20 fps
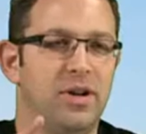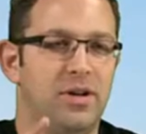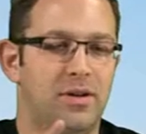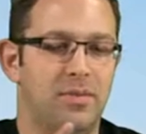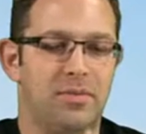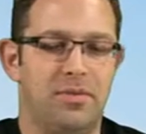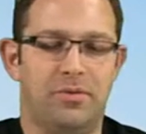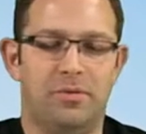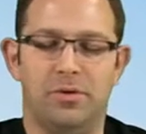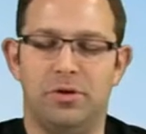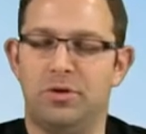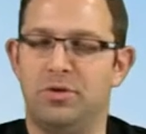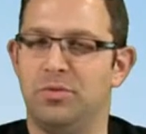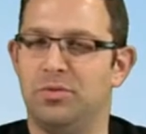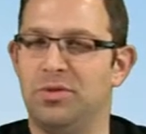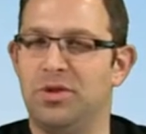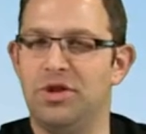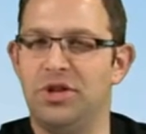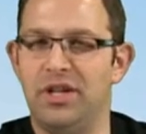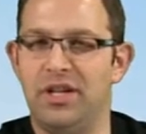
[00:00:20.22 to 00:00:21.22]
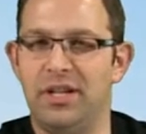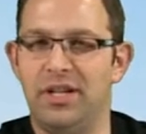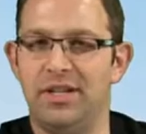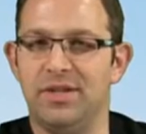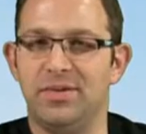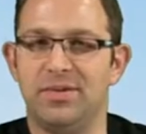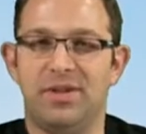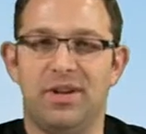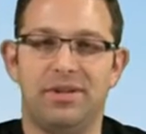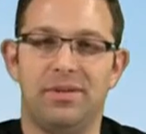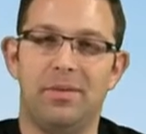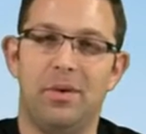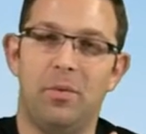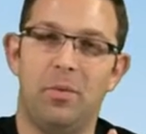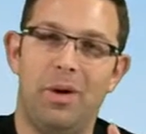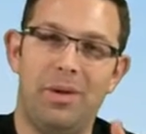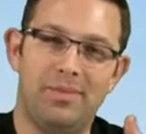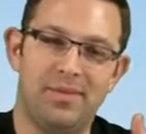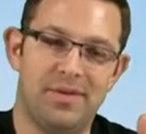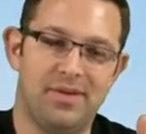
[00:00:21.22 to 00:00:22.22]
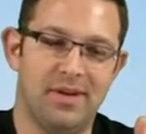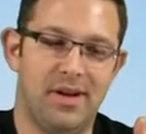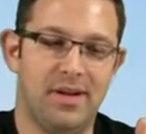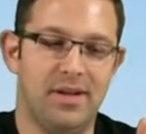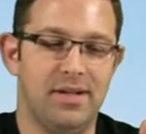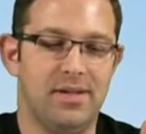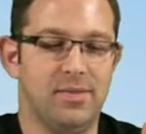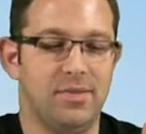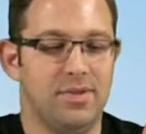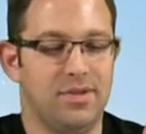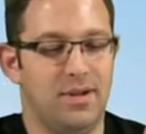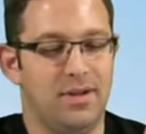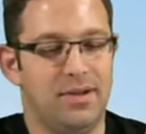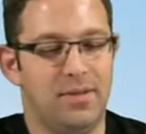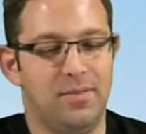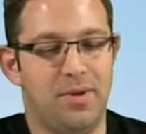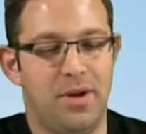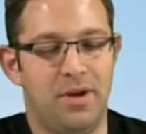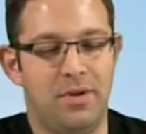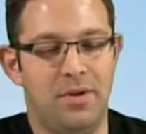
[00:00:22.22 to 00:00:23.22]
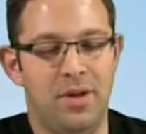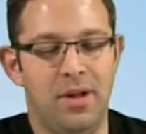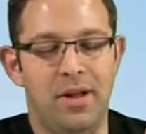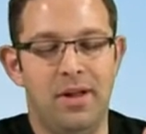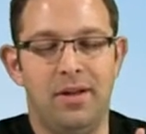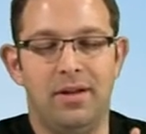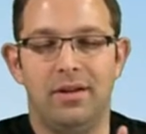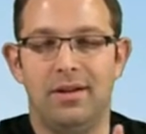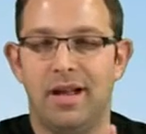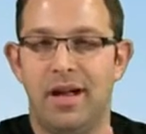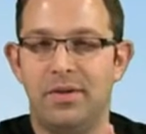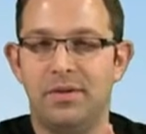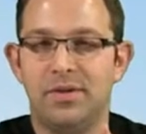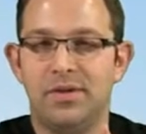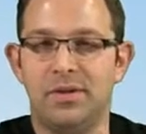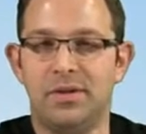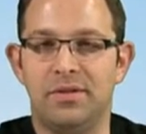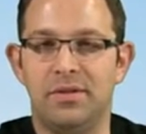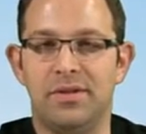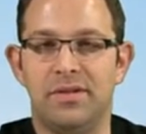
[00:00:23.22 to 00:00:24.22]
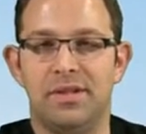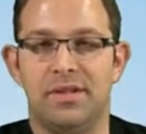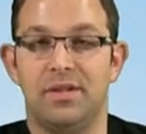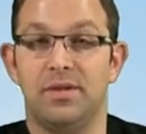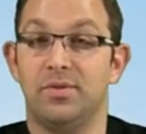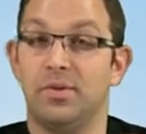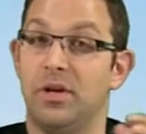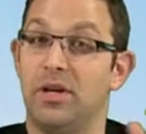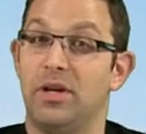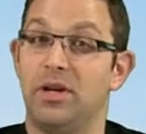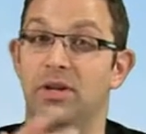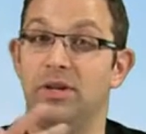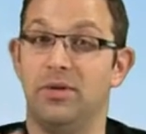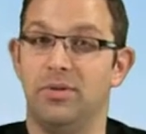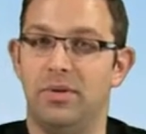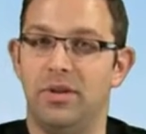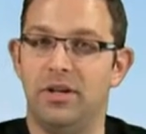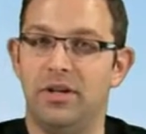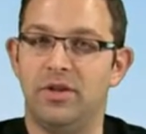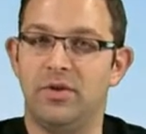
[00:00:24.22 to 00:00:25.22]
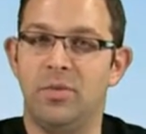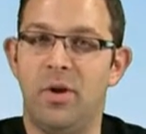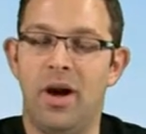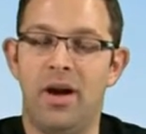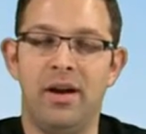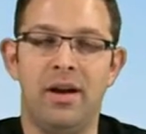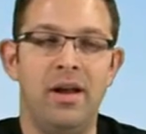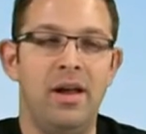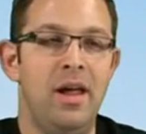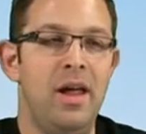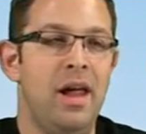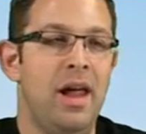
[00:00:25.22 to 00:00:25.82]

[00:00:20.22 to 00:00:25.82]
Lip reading: about virtual machines, we talked about websites, we talked about cloud services, what you could do with each one.